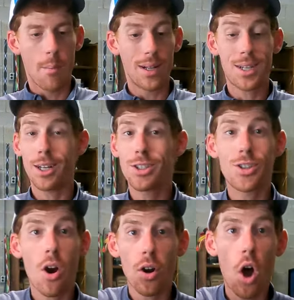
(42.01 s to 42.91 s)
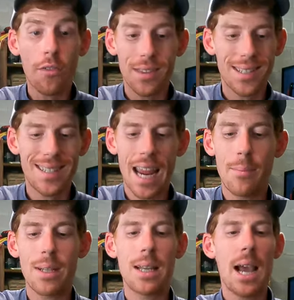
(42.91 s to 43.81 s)
But it's gonna start off the
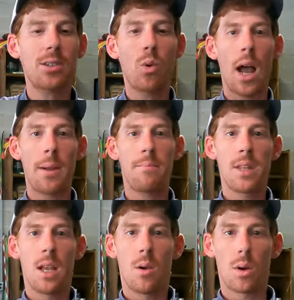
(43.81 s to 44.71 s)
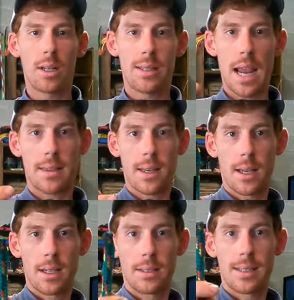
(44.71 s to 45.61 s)
same exact way. We're gonna take
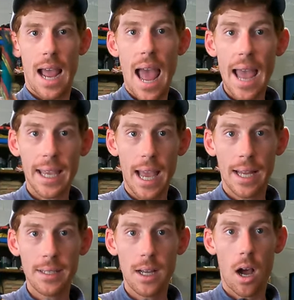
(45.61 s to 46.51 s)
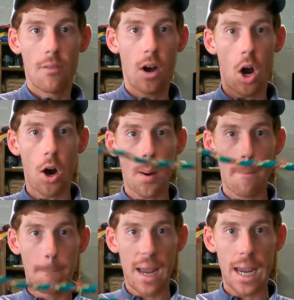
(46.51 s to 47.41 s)
the tag end of our
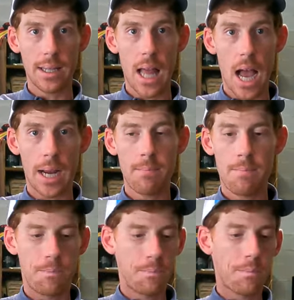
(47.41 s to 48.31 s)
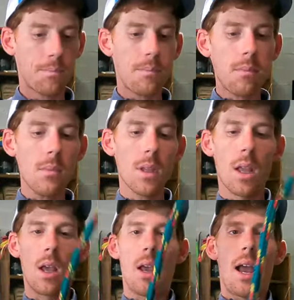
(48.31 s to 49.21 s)
main line,
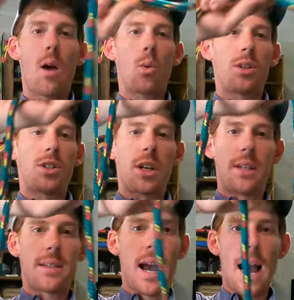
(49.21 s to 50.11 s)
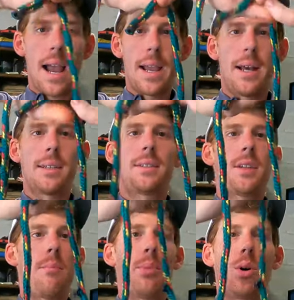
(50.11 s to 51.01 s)
and we're just gonna tie a
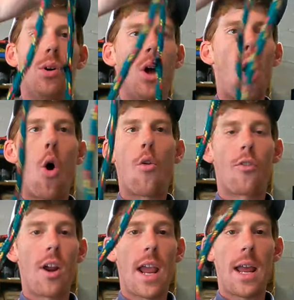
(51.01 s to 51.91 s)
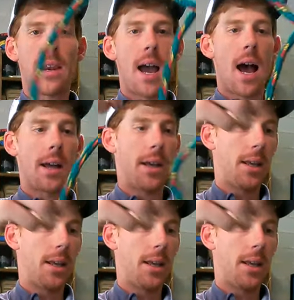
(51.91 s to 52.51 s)
simple overhand knot